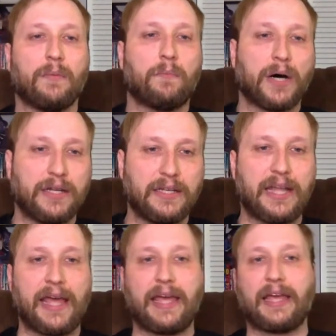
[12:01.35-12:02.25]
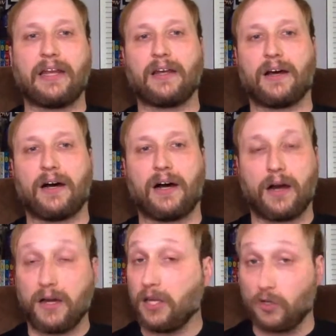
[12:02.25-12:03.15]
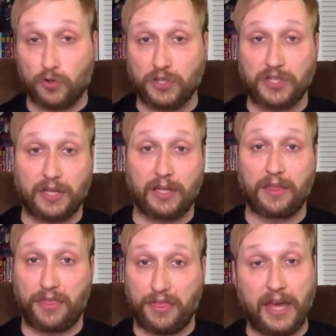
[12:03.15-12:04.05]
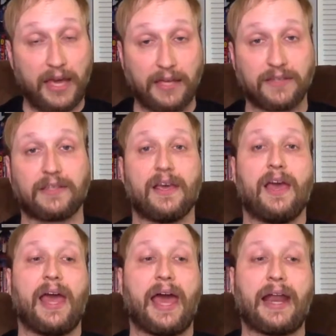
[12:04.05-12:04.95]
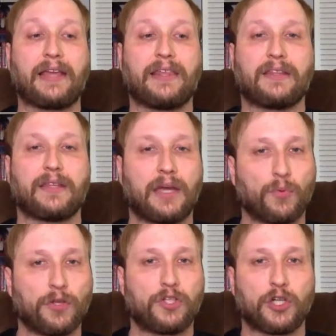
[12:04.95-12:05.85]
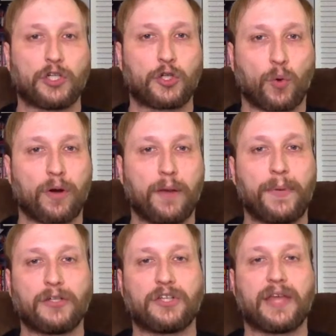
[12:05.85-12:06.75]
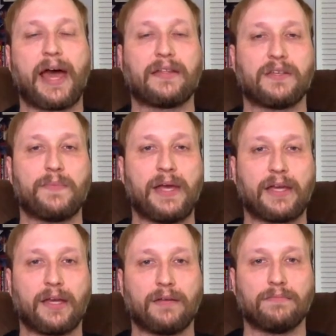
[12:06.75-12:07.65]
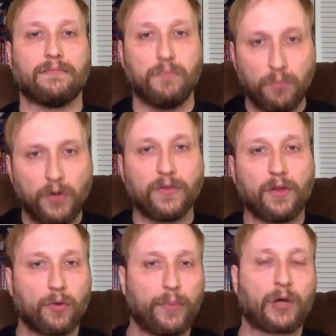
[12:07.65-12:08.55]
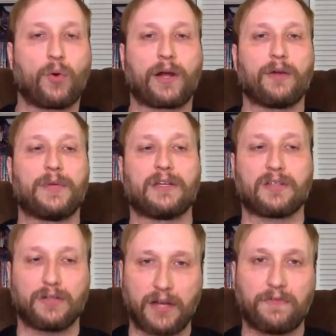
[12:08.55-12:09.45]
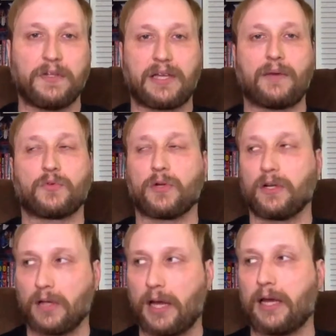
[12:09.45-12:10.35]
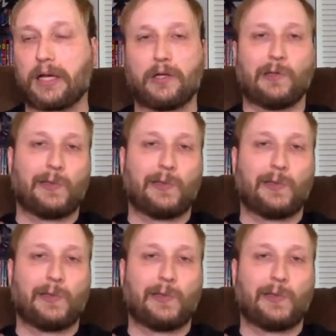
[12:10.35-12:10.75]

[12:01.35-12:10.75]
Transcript: mundane, uh, uninteresting things. And I think that they really should have shortened a bunch of that to make it move a little bit quicker because there are definitely times where you're like,